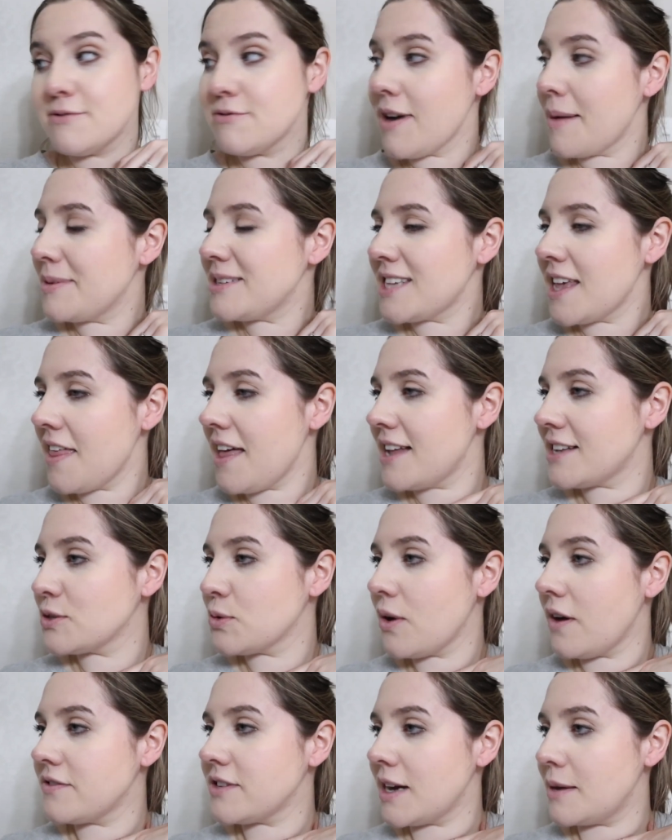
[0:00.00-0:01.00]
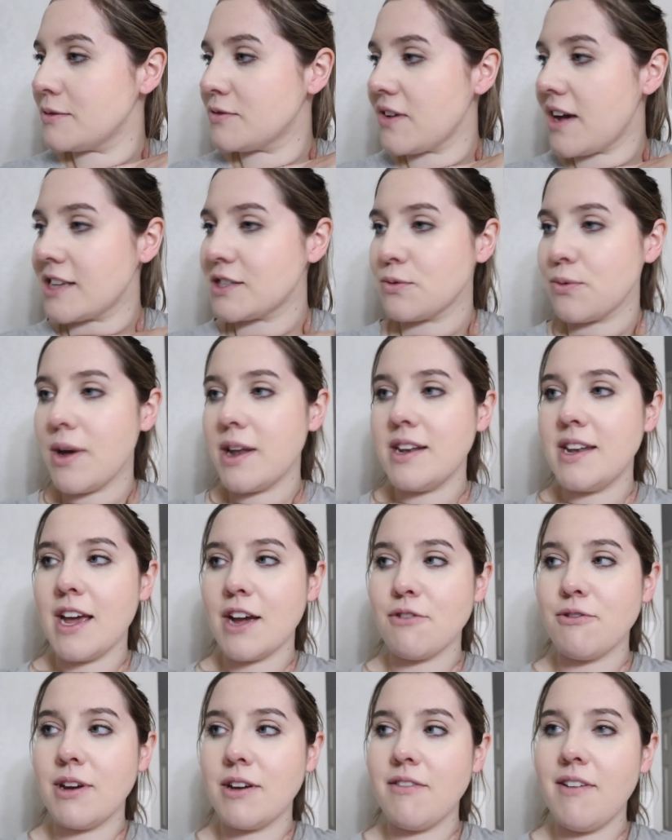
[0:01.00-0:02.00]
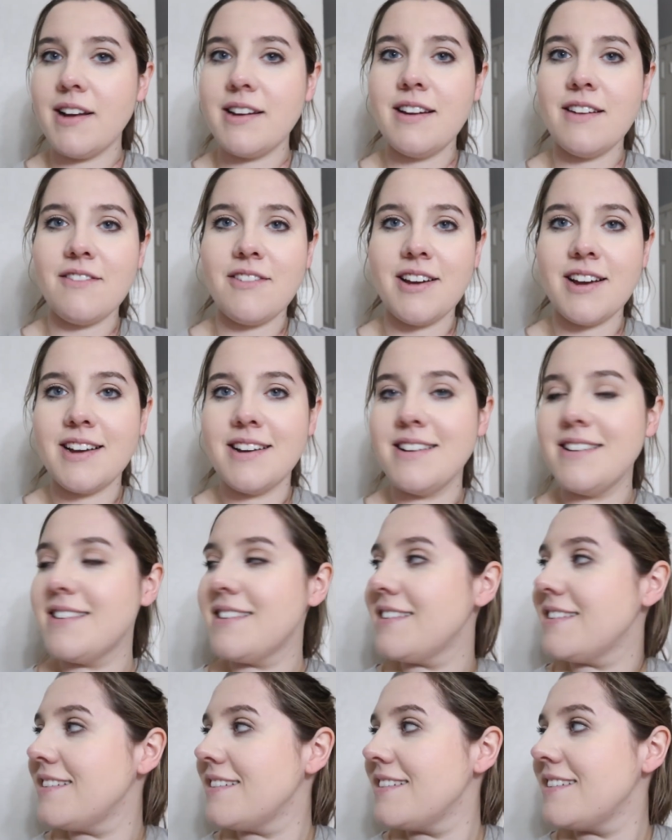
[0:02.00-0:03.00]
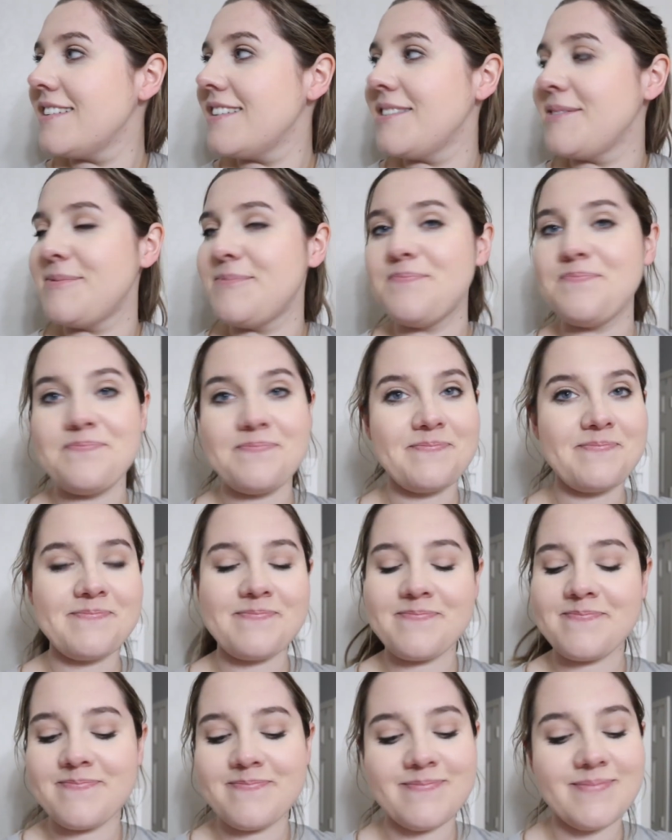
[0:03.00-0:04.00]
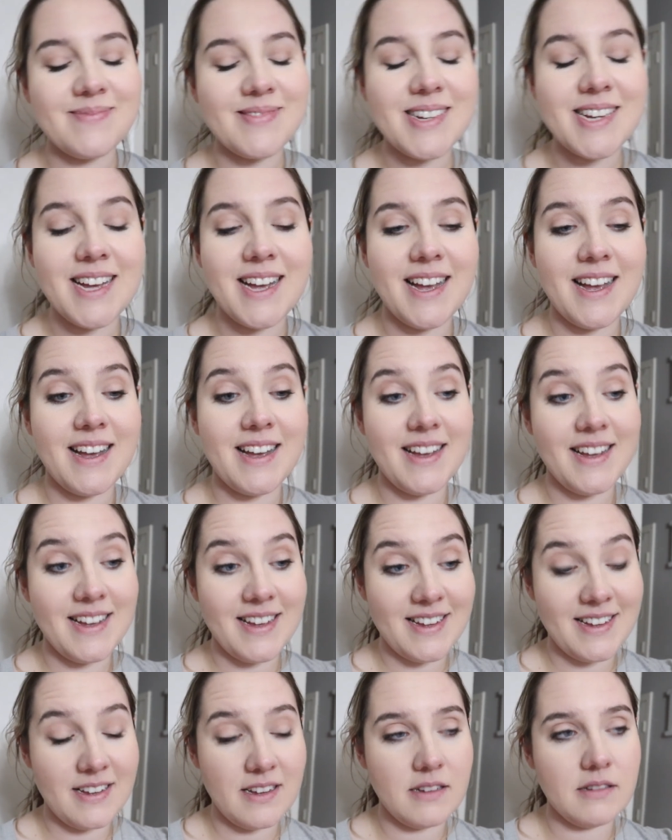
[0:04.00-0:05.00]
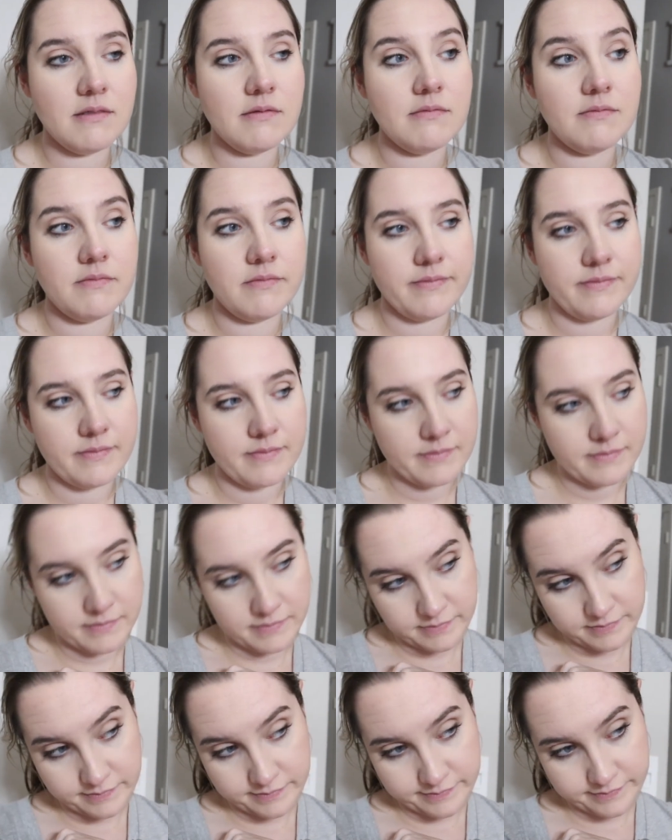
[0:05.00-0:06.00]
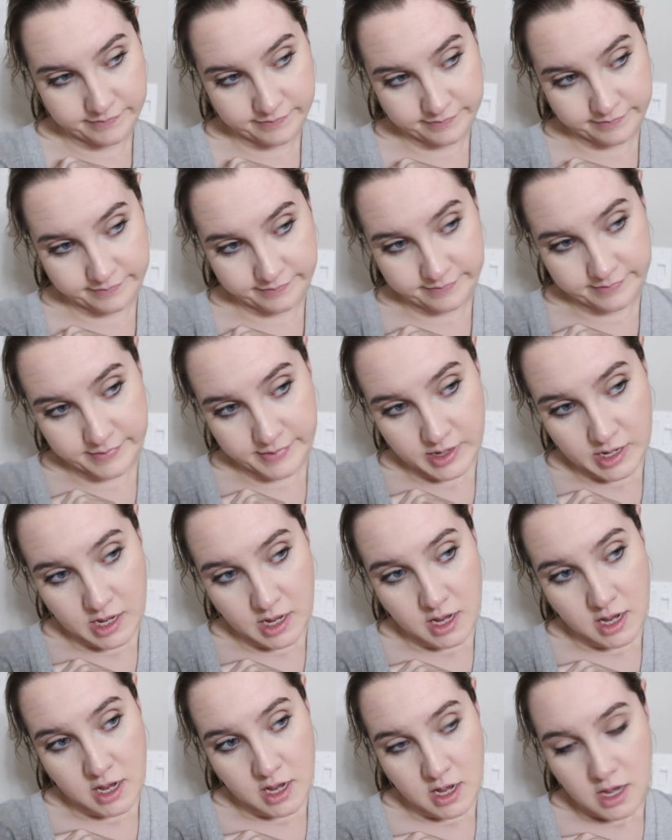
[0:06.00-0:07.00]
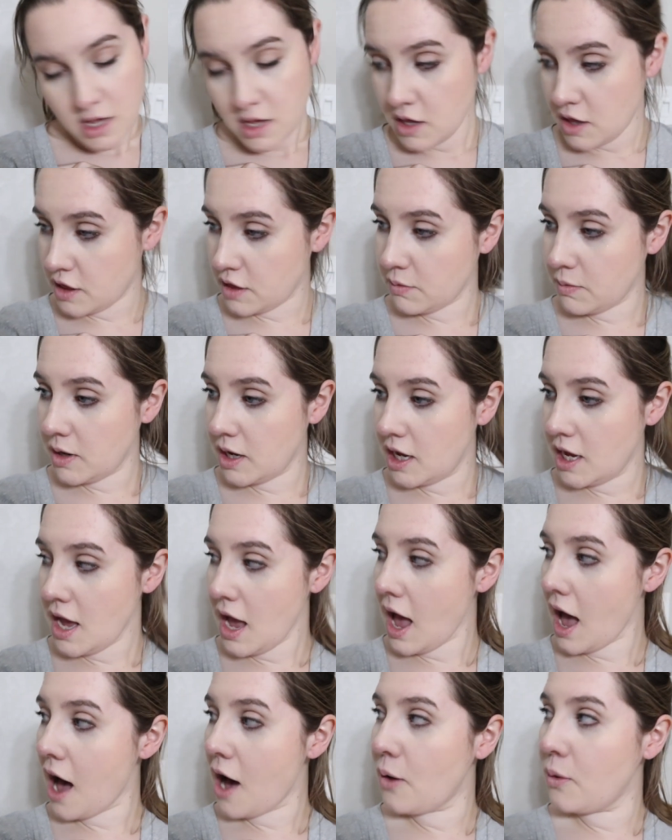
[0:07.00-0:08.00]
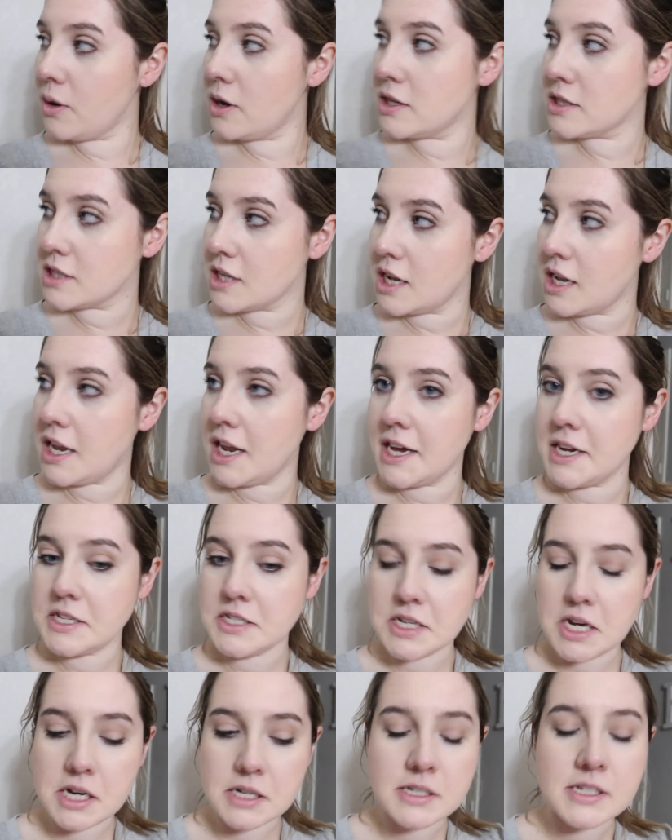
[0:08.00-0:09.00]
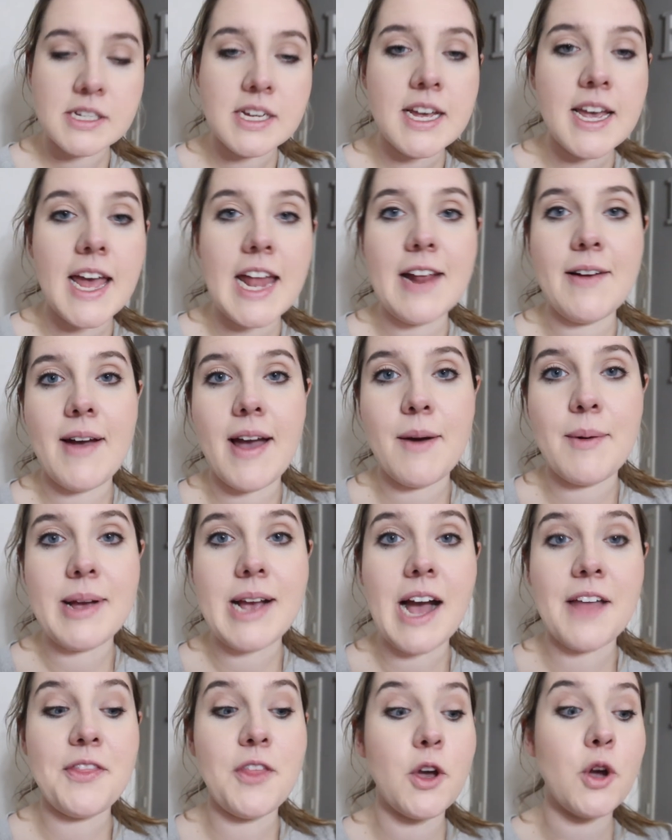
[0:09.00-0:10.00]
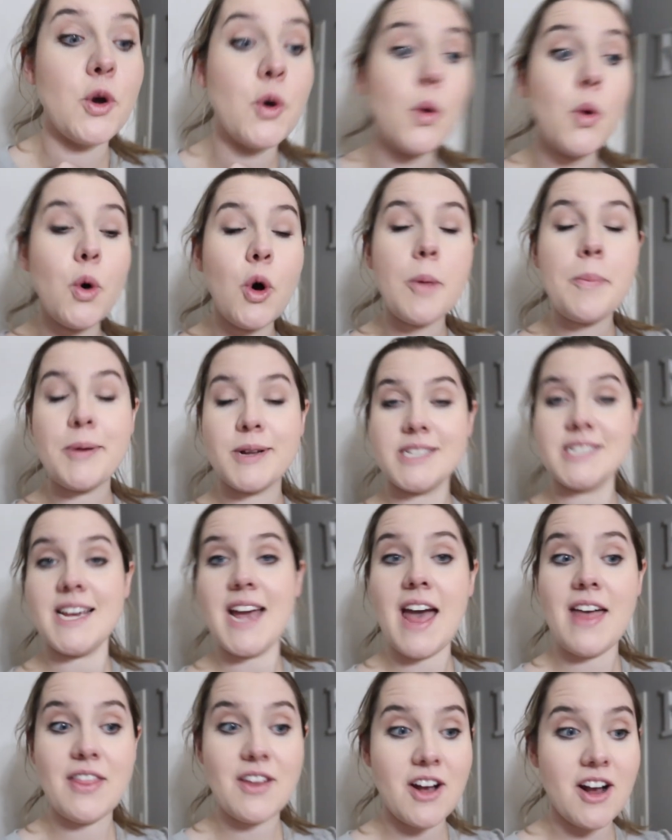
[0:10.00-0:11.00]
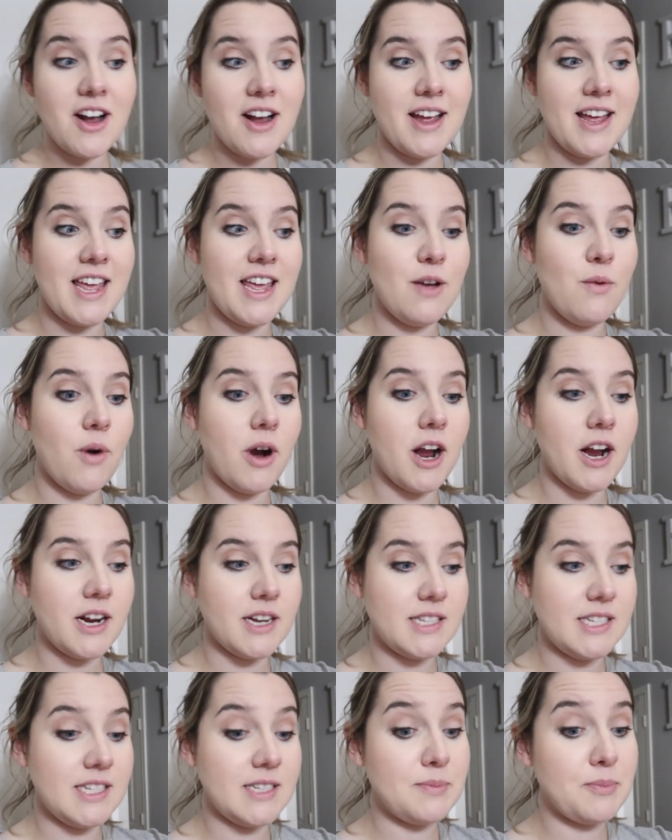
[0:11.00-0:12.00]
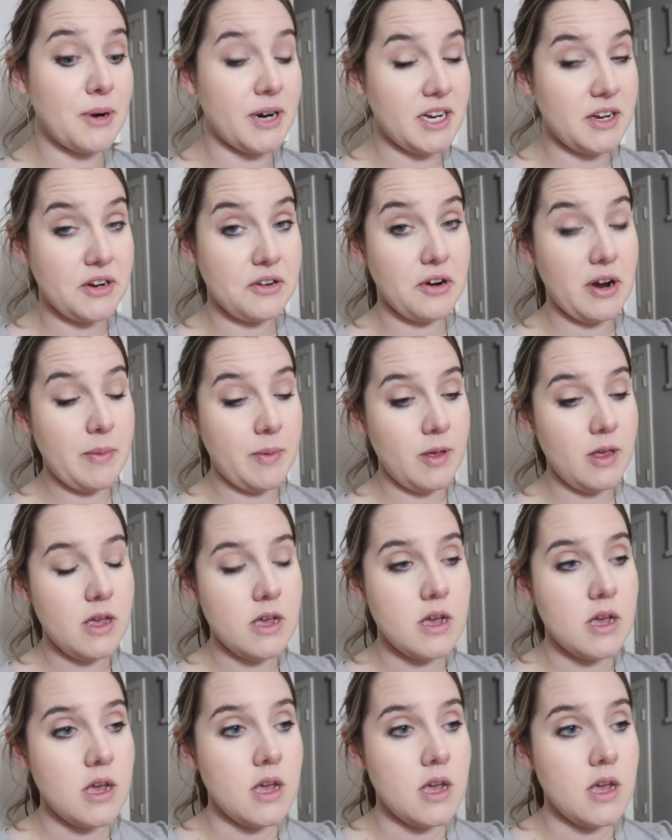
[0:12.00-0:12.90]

Robbie, say that 12 times fast. Redneck, redneck rig, redneck rig. Redneck rig, redneck rig, redneck rig, redneck rig, redneck rig, redneck rig, redneck rig. Three hours later. Anyway, we got the ghoul put together. He works. He's pretty creepy.